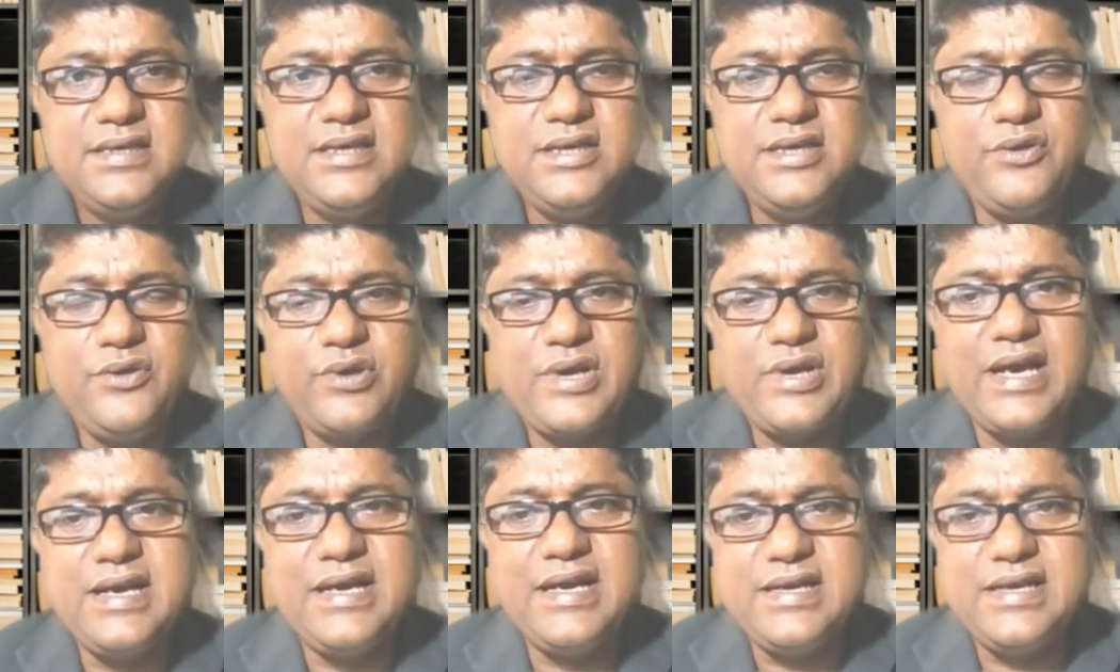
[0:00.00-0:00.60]
You
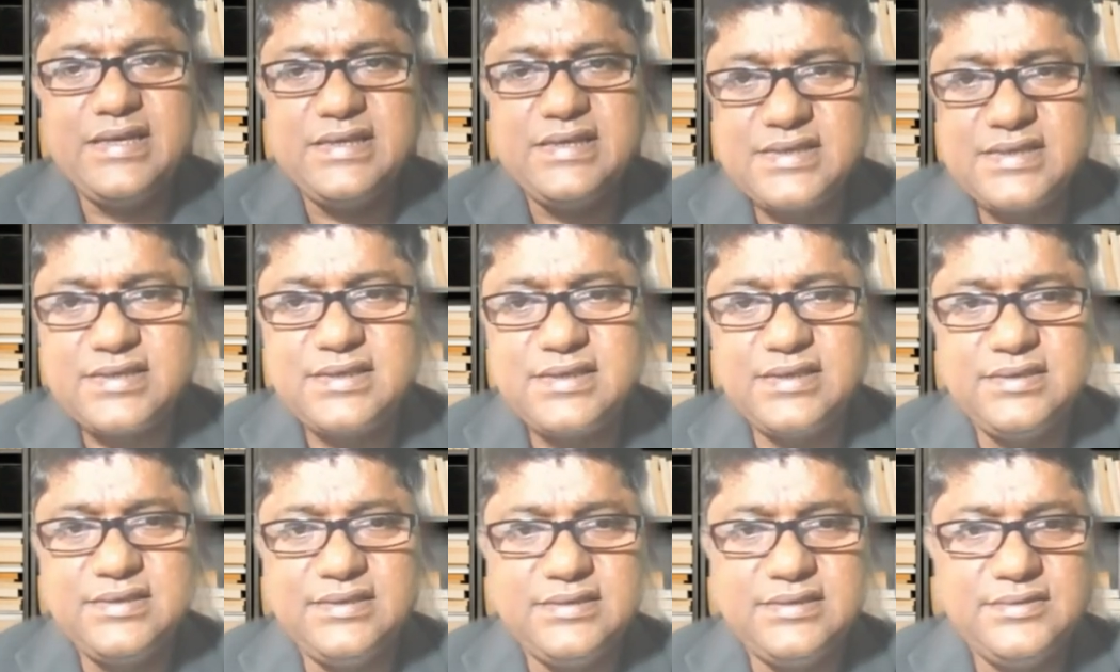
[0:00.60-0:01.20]
can
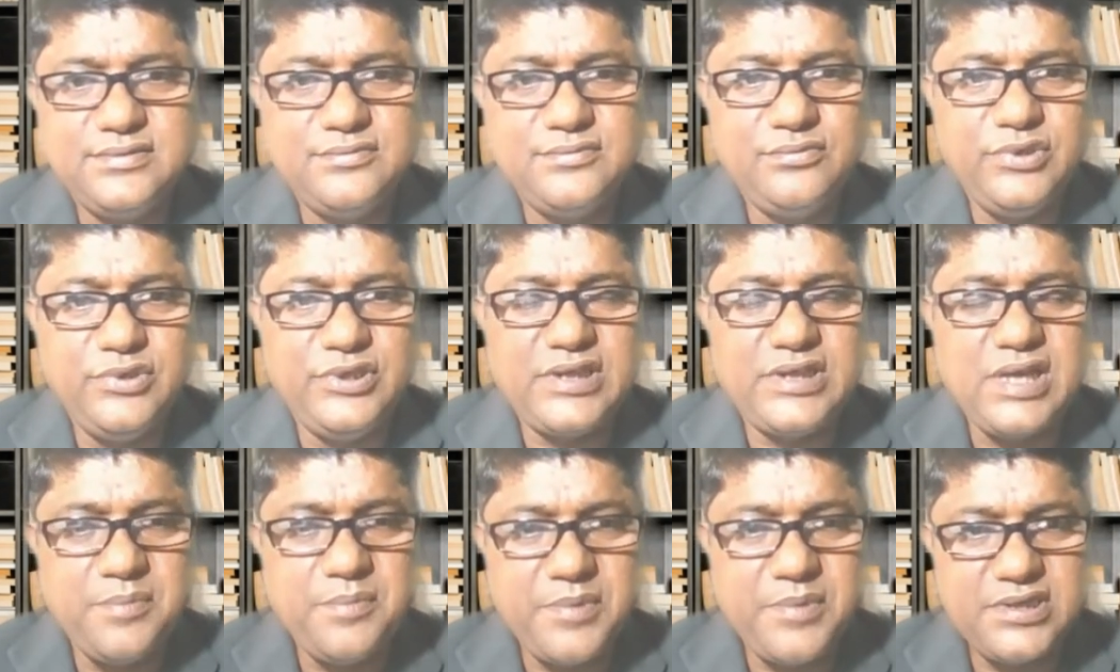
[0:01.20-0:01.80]
register
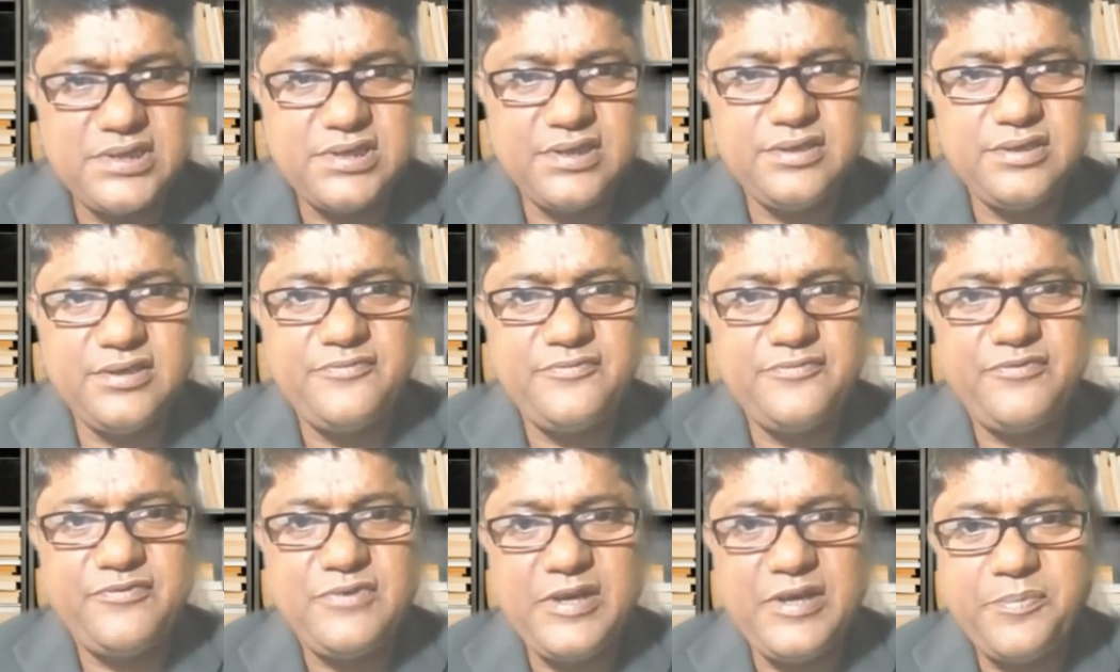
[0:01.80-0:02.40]
with
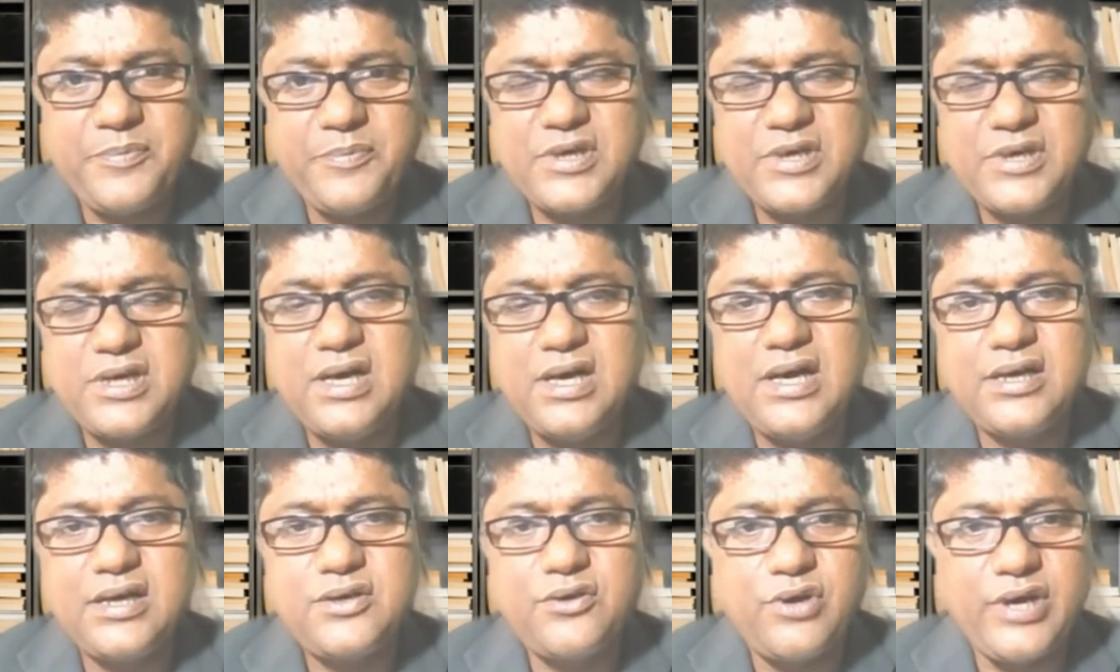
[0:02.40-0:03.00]
Amazon,
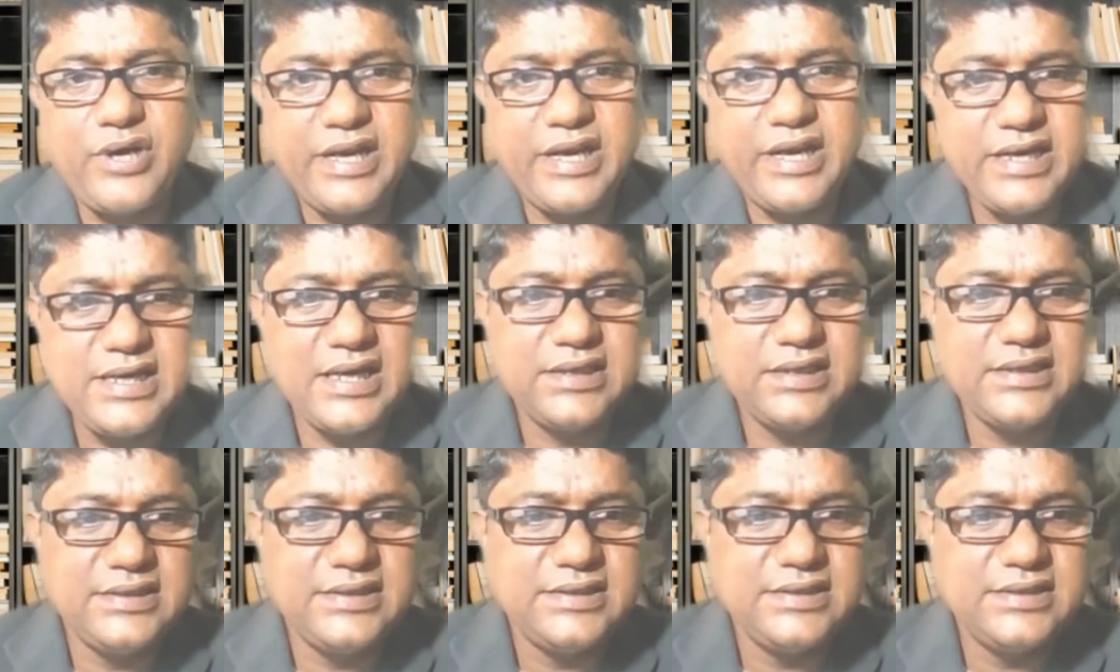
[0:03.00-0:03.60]
Flipkart, or any
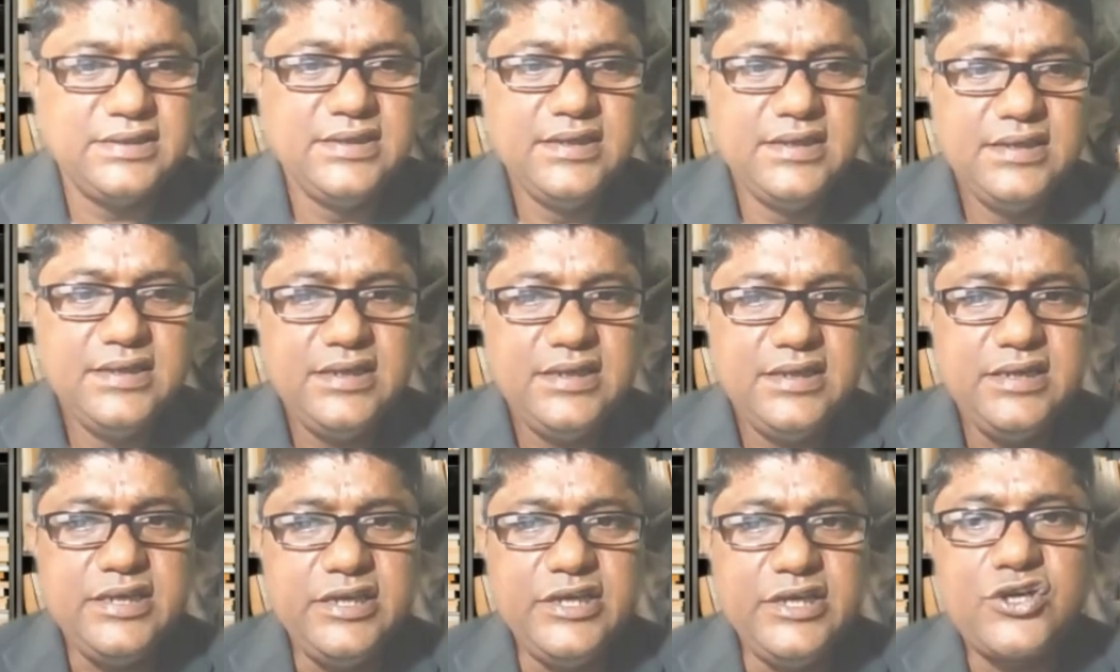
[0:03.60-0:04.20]
other
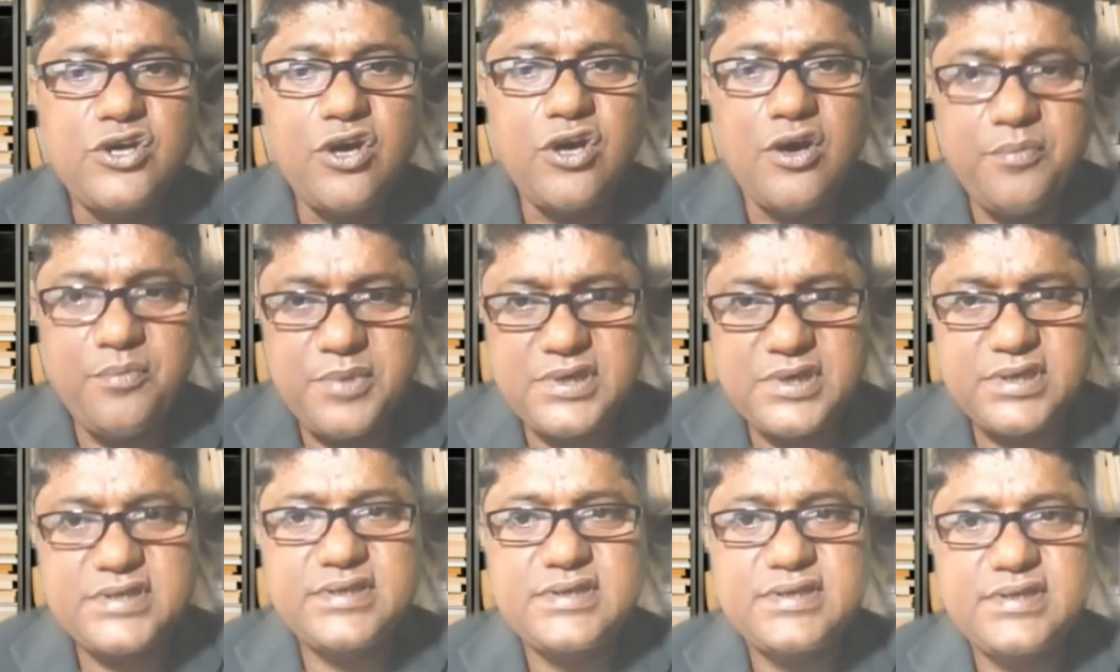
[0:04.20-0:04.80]

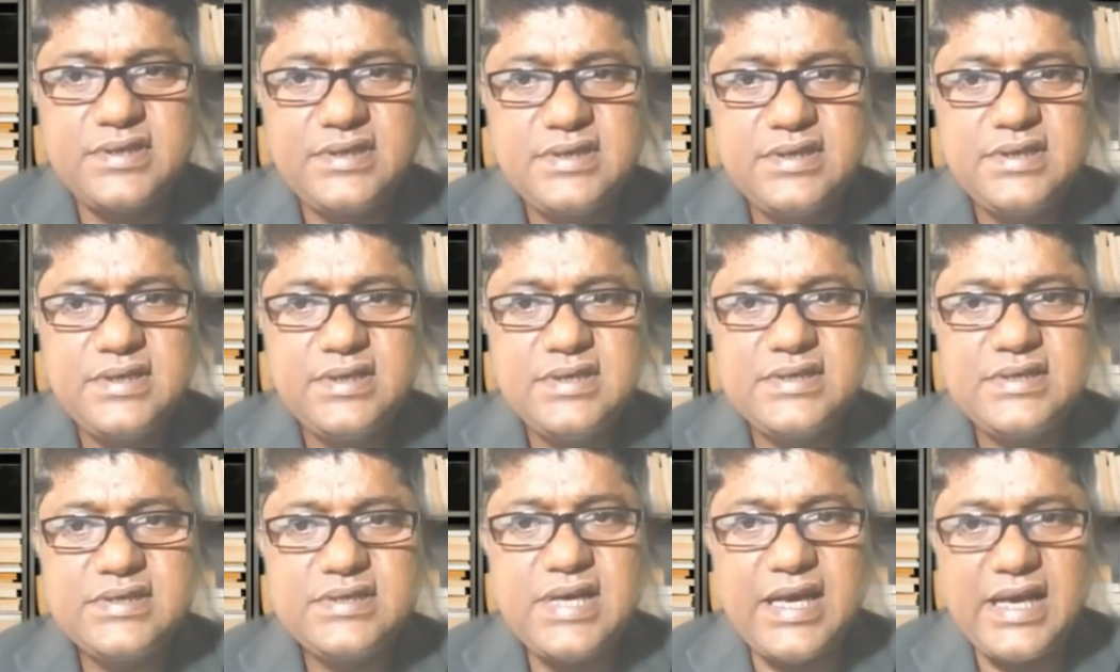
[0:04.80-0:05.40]
e-commerce
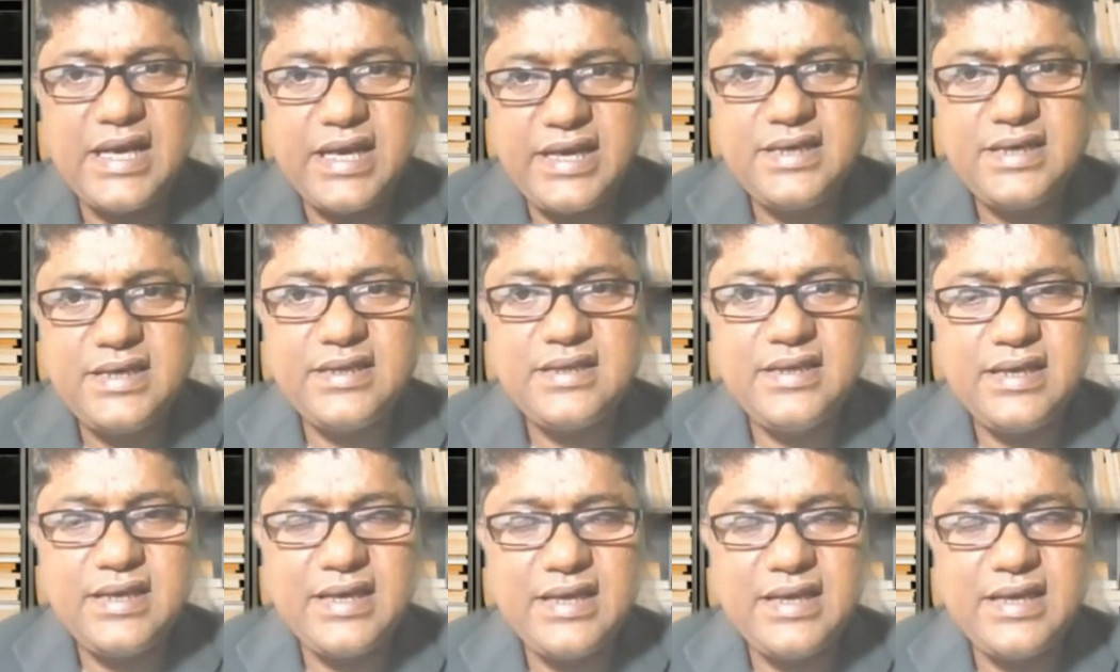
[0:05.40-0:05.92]
site.